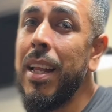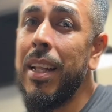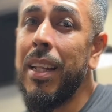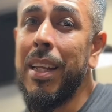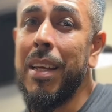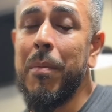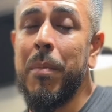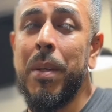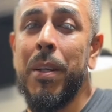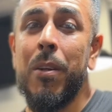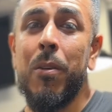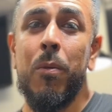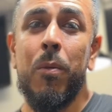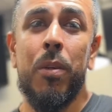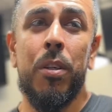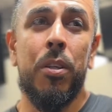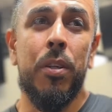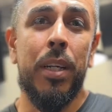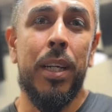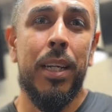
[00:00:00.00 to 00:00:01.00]
Let me know
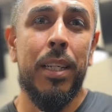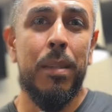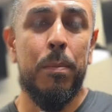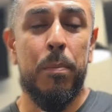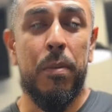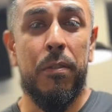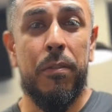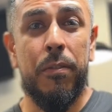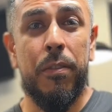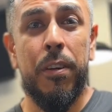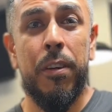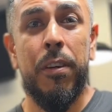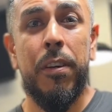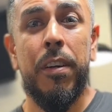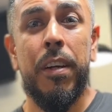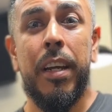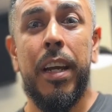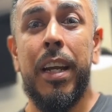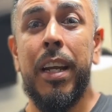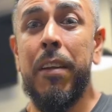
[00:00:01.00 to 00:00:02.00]
what you guys
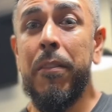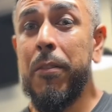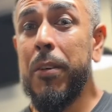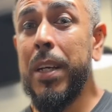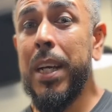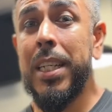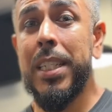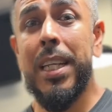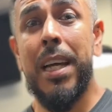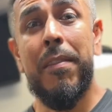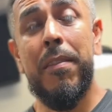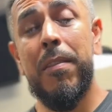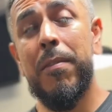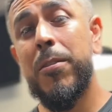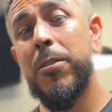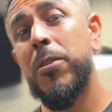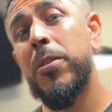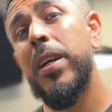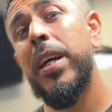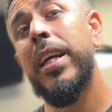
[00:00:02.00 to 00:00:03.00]
prefer, and if you guys have
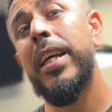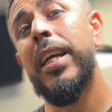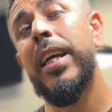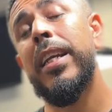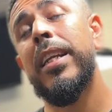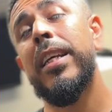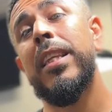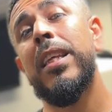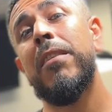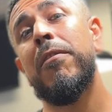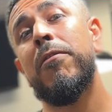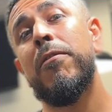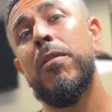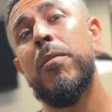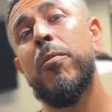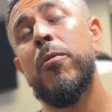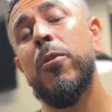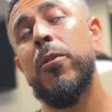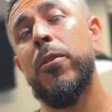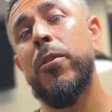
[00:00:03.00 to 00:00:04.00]
ever tried anything from
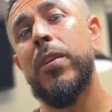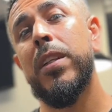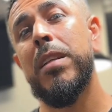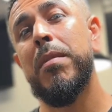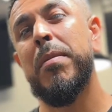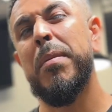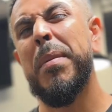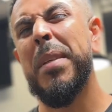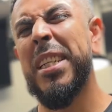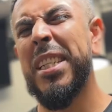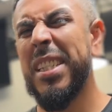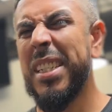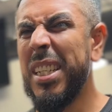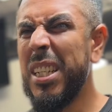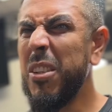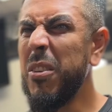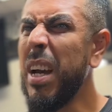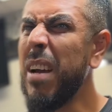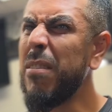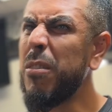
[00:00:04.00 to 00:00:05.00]
Royal Clips, because they
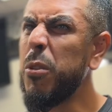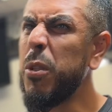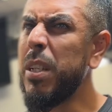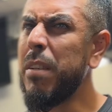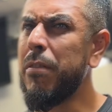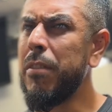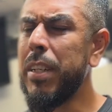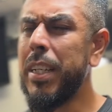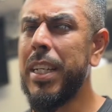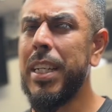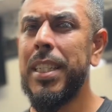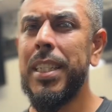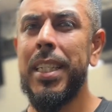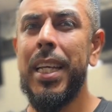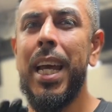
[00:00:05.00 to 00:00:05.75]
do have two different kits.